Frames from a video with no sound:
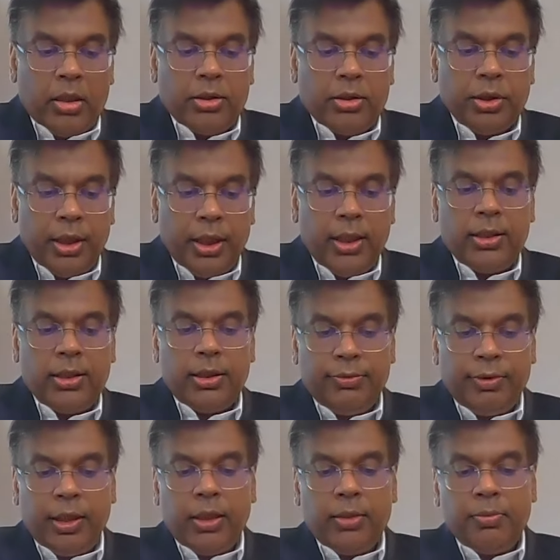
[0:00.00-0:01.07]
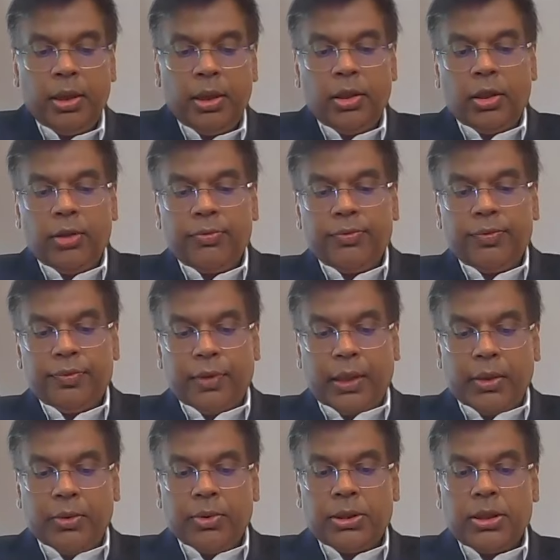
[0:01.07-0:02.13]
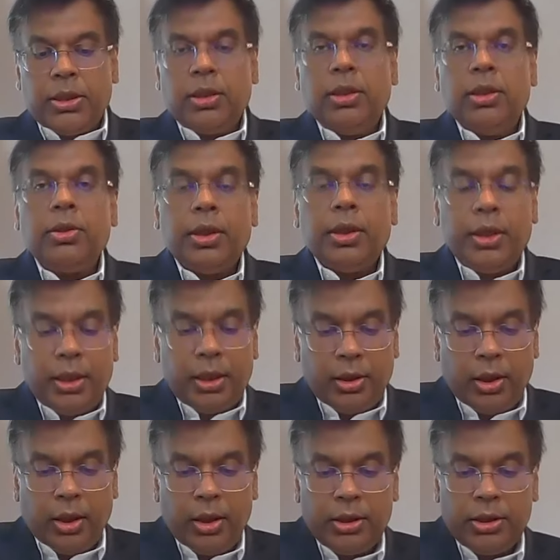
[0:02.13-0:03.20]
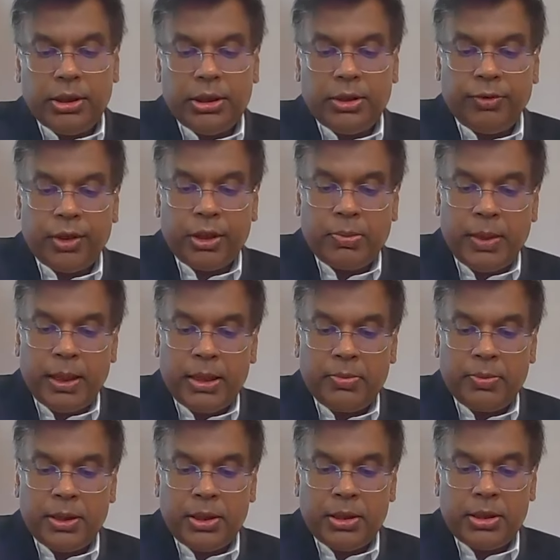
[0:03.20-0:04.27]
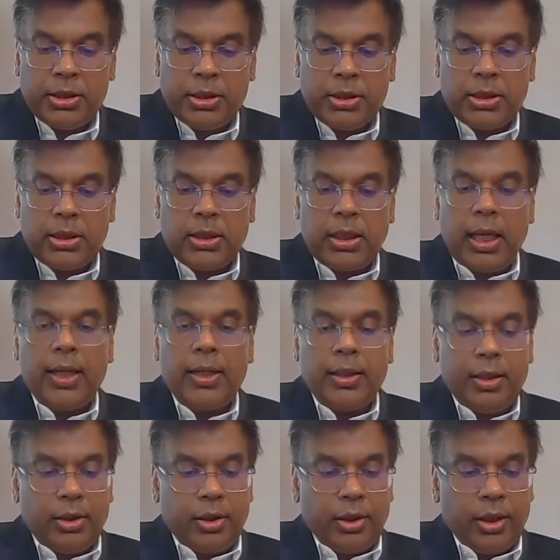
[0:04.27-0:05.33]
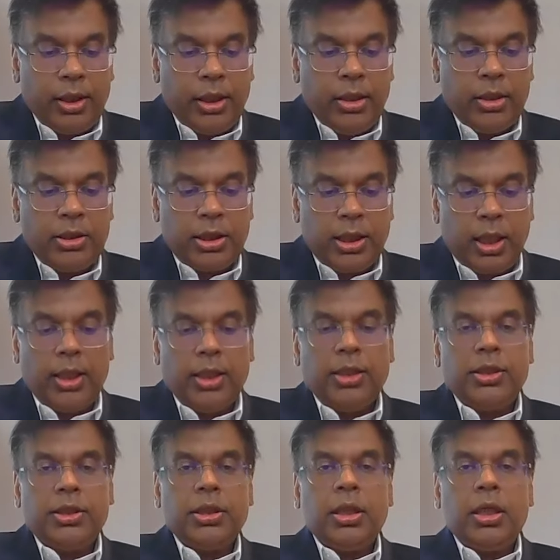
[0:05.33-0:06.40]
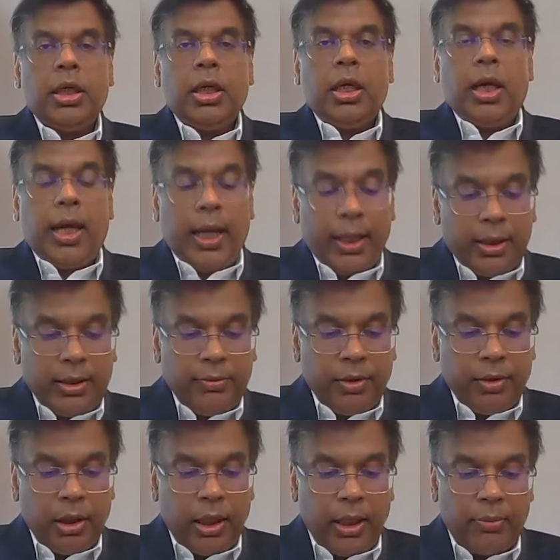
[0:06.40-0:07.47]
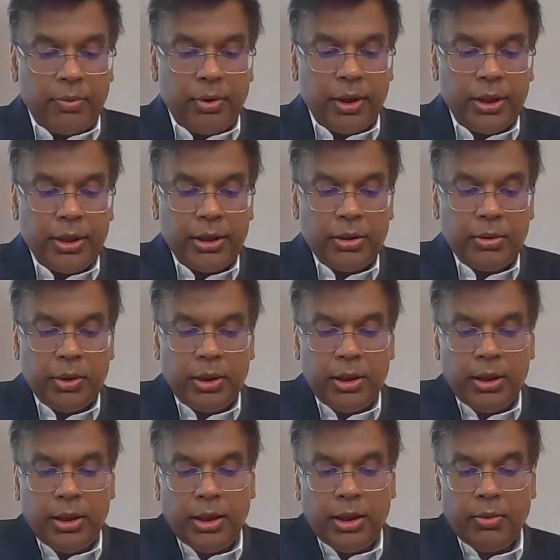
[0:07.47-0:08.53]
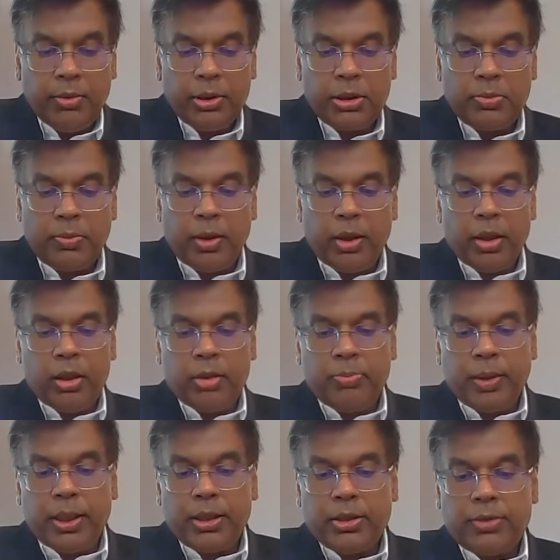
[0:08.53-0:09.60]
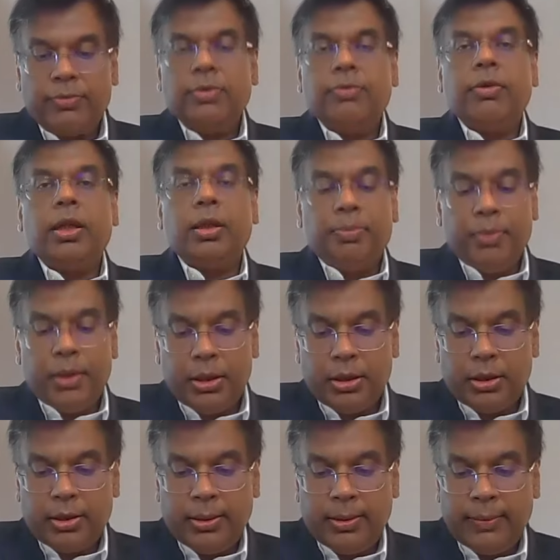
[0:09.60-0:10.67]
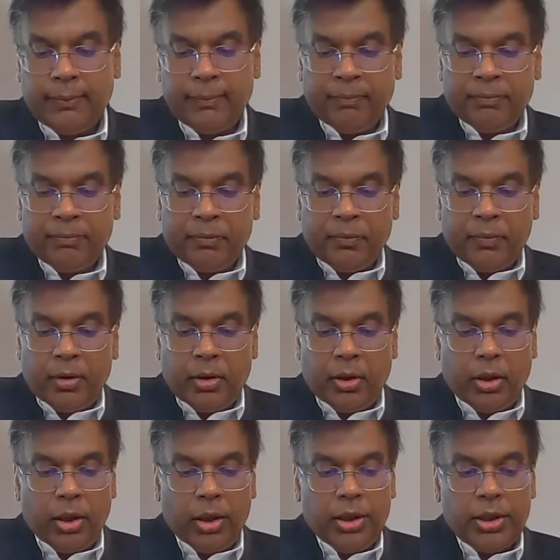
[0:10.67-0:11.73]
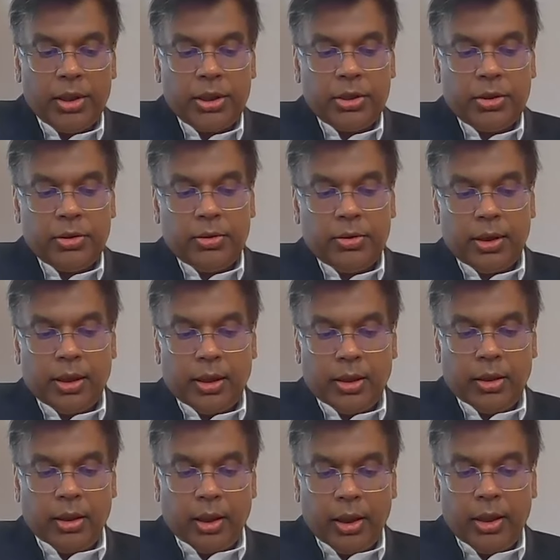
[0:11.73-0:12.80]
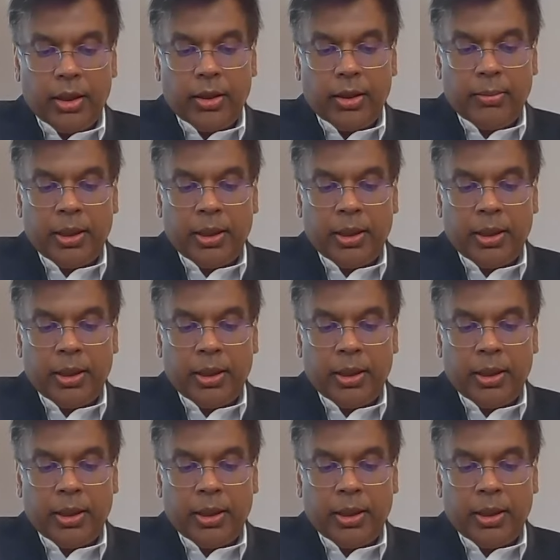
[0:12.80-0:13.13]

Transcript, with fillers: Today, the development of requisite nuclear technologies for space missions is at an early stage. Active collaboration with India would spur the pace of development. Earlier, earlier I